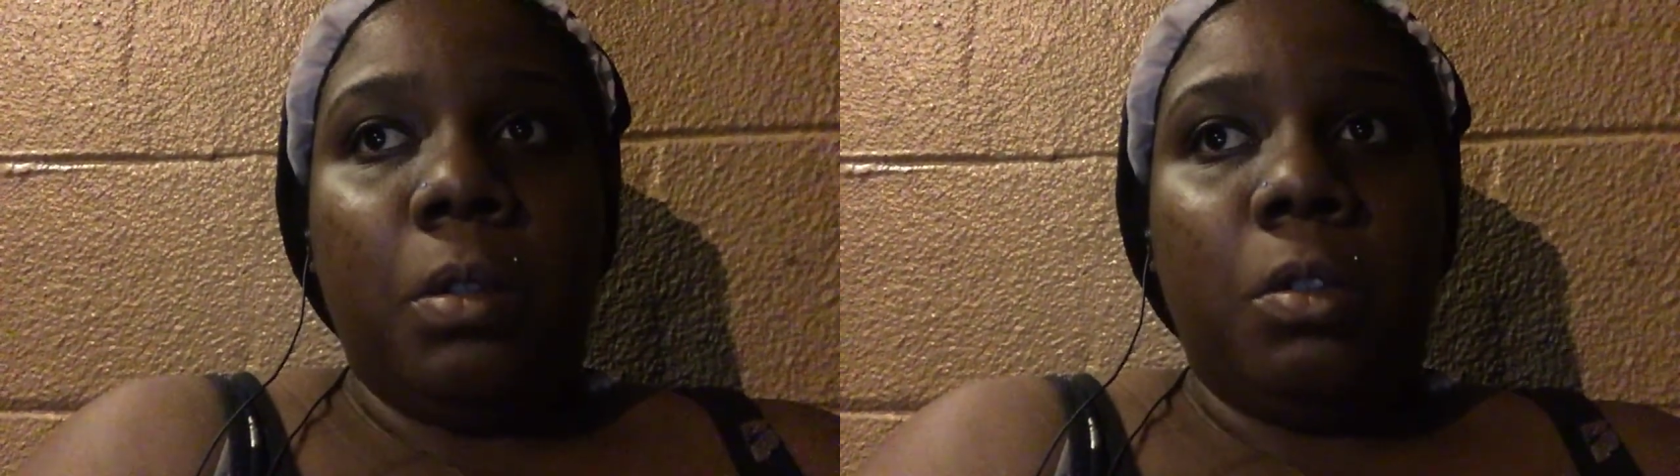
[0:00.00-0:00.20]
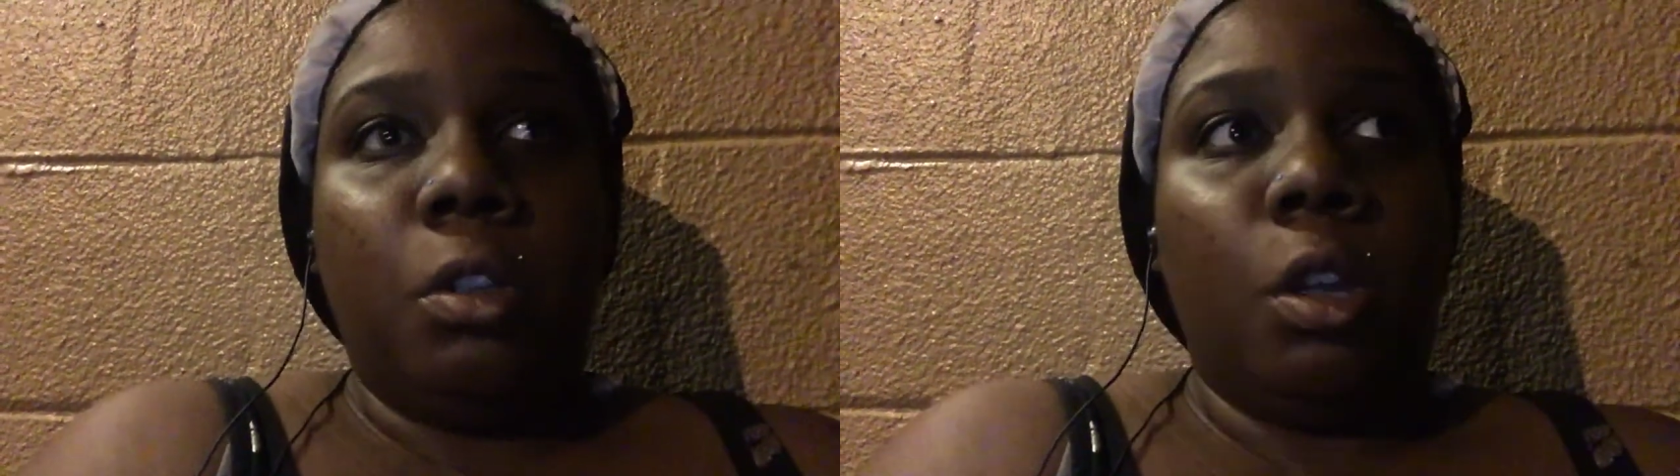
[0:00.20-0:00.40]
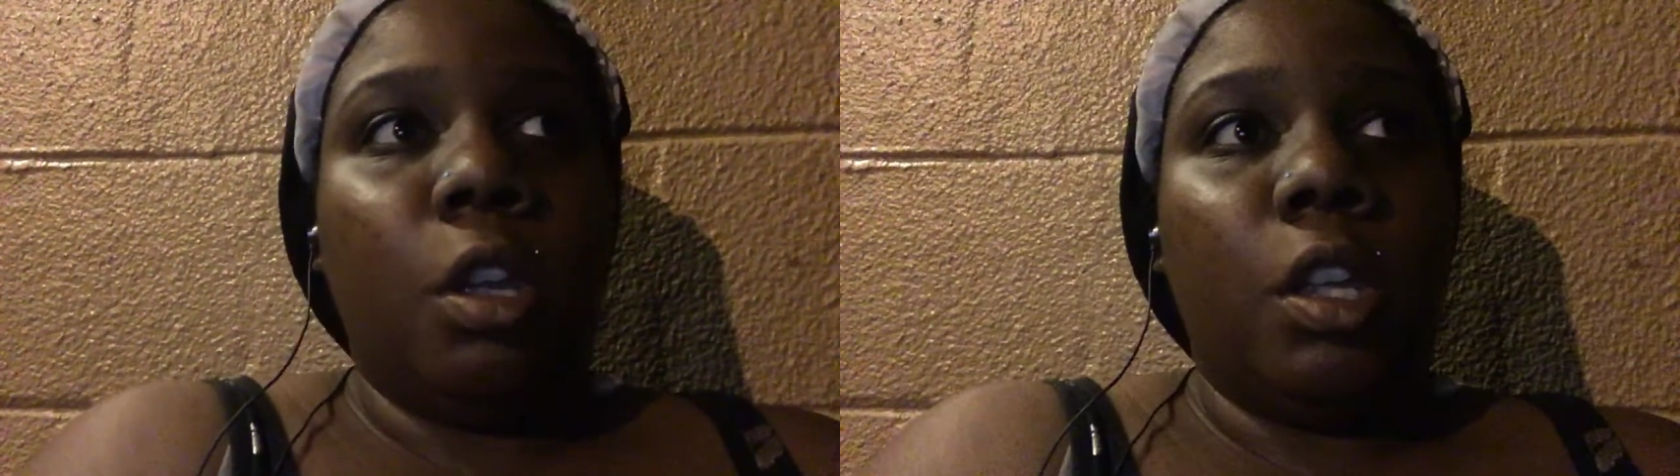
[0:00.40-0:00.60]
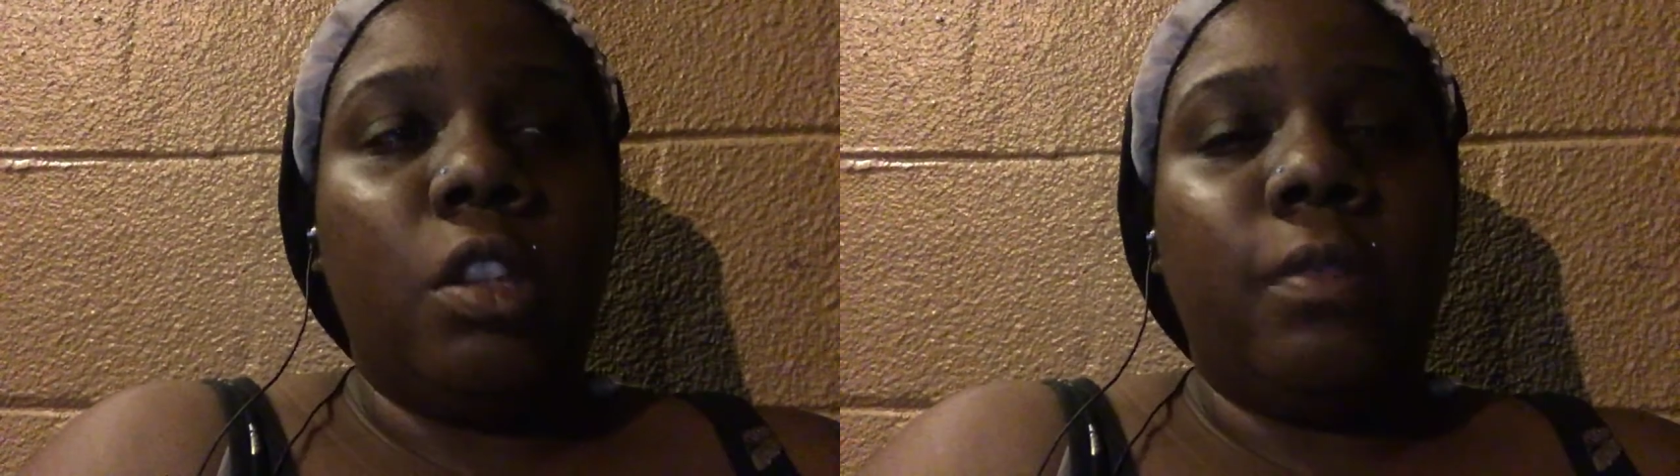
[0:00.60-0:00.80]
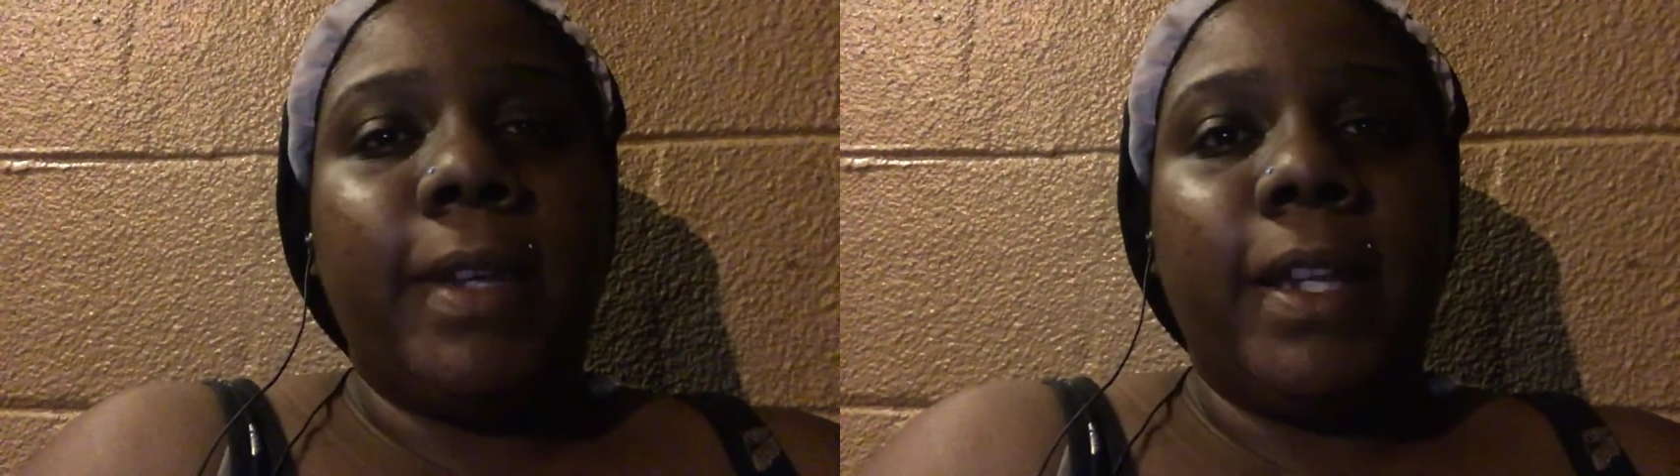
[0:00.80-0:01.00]
You're
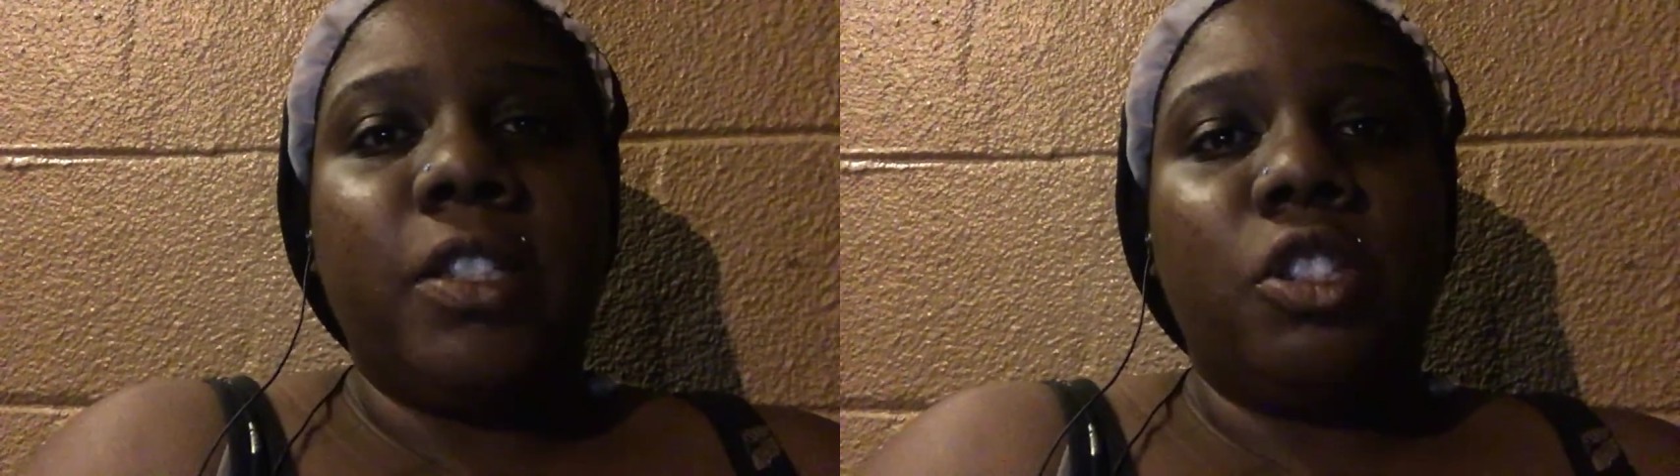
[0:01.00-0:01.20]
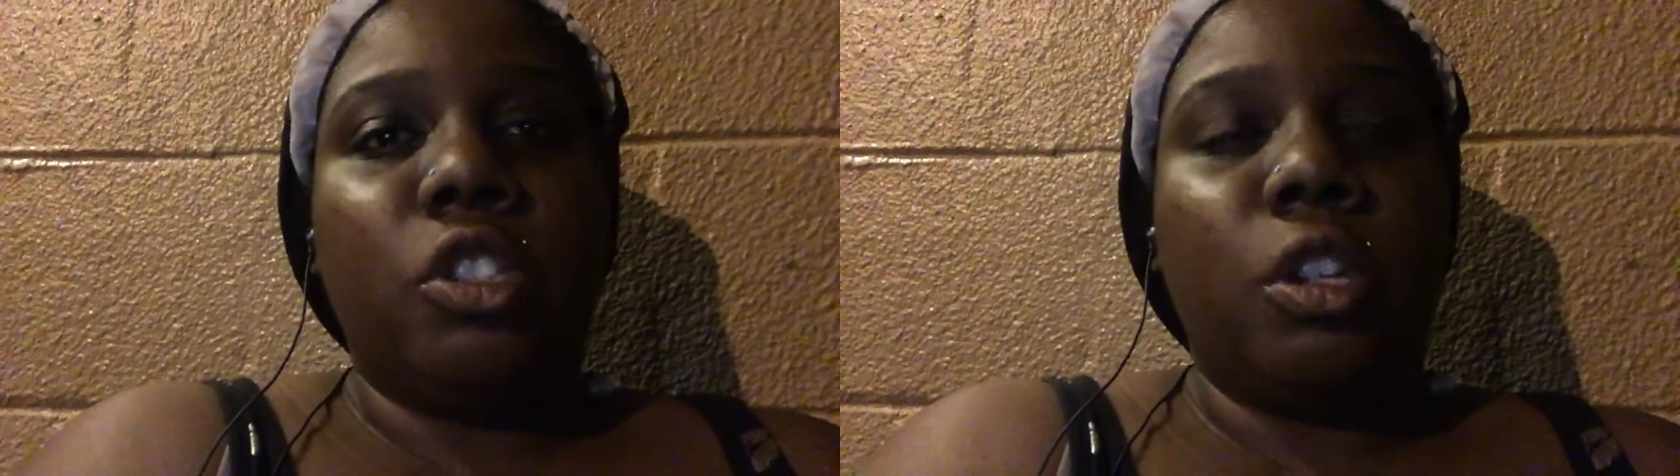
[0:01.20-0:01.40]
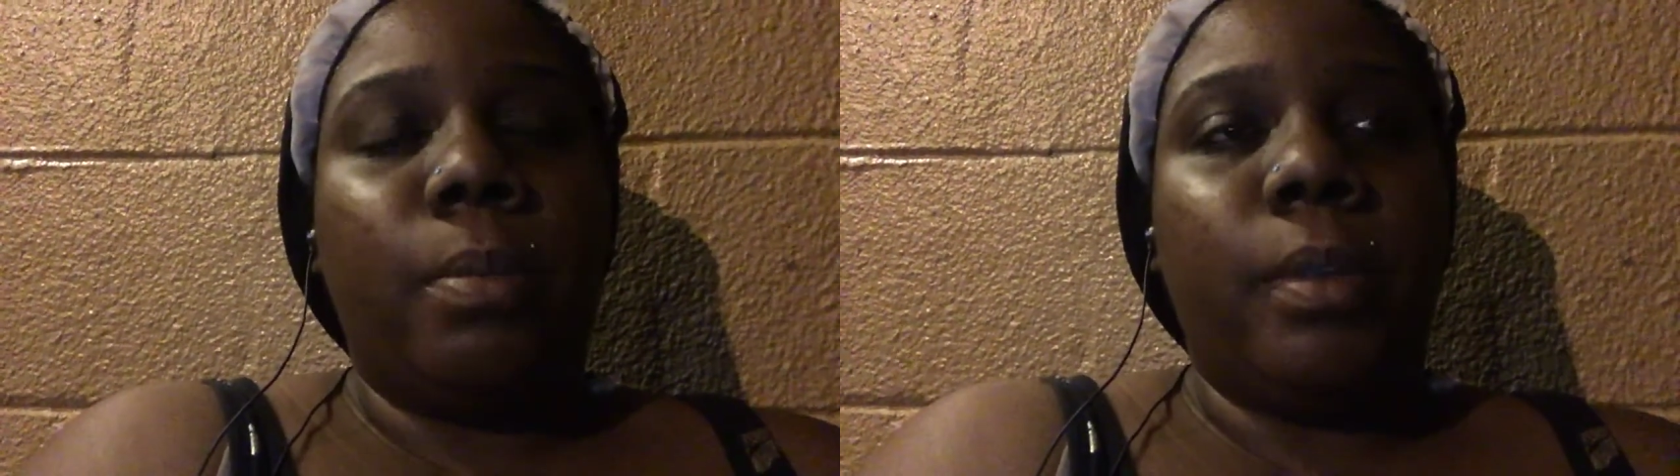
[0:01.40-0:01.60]
in the relationship,